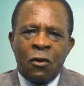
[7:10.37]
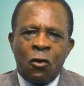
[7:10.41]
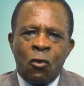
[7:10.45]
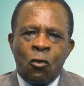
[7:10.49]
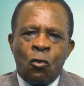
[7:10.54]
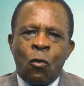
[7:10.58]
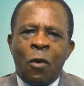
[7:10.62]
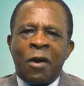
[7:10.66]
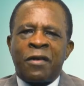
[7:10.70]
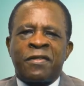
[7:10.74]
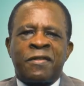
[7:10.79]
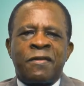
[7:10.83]

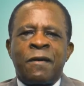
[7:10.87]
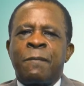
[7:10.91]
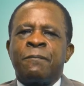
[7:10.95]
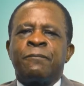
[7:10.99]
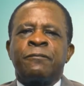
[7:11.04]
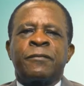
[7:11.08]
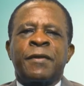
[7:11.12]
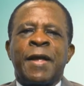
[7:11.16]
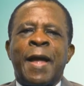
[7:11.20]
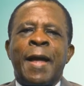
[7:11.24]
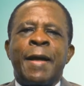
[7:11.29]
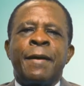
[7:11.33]
who are
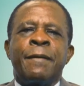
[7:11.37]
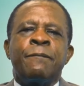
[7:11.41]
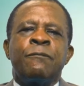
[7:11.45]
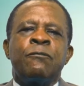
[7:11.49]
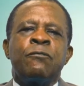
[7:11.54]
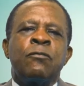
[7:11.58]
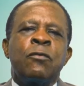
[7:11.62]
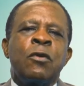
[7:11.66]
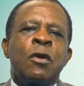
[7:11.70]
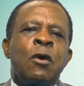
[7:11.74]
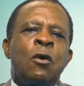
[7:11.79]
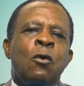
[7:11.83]

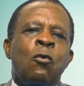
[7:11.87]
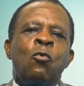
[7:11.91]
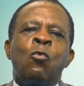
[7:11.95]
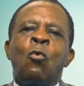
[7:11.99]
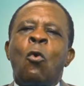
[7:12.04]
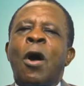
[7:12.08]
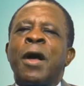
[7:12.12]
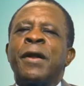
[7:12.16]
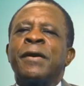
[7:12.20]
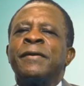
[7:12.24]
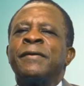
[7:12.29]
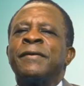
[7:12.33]
sometimes
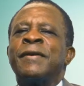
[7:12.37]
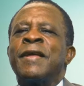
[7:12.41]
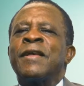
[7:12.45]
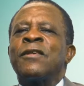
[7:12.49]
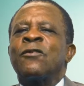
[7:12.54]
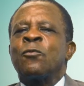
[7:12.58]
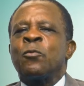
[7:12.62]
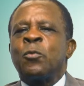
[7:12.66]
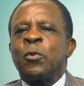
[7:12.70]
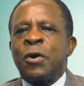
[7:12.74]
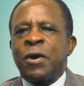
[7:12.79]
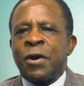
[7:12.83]
one
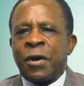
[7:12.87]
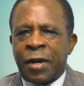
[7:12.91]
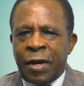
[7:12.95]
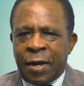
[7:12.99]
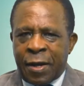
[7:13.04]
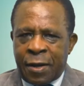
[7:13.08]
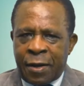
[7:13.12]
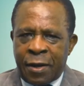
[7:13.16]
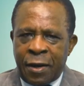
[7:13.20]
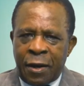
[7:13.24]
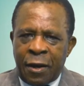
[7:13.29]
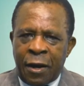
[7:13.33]
day's
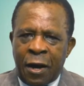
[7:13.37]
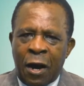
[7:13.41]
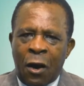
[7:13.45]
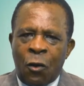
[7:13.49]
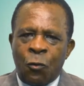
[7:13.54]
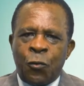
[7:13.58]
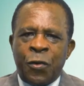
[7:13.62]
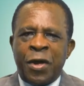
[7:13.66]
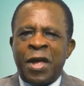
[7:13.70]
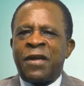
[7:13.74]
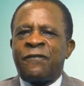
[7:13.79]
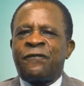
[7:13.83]
work
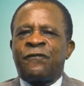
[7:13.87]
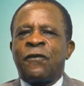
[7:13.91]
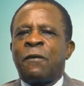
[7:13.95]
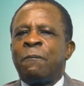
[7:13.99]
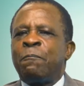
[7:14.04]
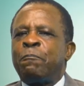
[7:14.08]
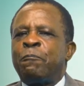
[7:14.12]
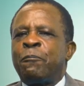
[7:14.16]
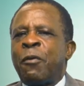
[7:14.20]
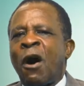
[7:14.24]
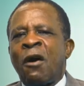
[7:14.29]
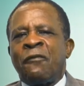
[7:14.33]
away
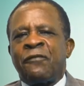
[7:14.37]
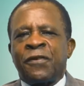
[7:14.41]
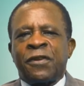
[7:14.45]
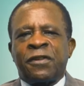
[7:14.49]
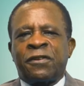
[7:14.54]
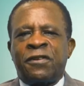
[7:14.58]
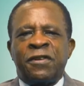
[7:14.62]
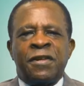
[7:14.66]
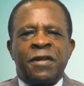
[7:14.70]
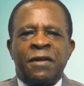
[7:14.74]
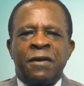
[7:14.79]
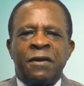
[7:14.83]
from
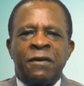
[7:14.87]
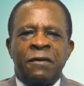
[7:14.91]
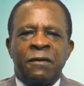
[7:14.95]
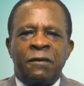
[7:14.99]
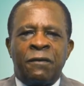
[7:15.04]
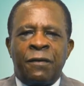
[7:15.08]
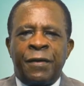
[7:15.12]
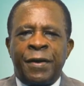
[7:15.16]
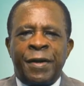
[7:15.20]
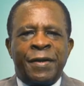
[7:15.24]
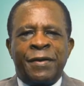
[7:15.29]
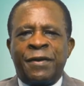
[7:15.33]
poverty
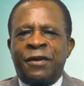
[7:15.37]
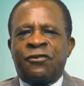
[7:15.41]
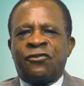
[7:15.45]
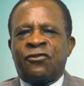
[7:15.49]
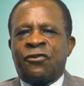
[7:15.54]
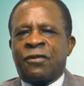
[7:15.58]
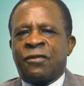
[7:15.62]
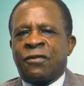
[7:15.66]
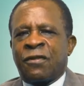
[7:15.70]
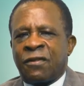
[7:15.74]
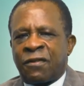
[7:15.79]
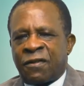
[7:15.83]
or
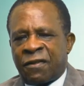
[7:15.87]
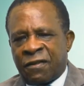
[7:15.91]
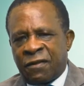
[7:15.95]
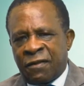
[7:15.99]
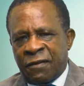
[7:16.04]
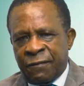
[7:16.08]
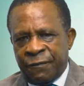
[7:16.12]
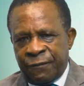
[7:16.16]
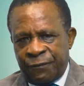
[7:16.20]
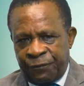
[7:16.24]
indigence.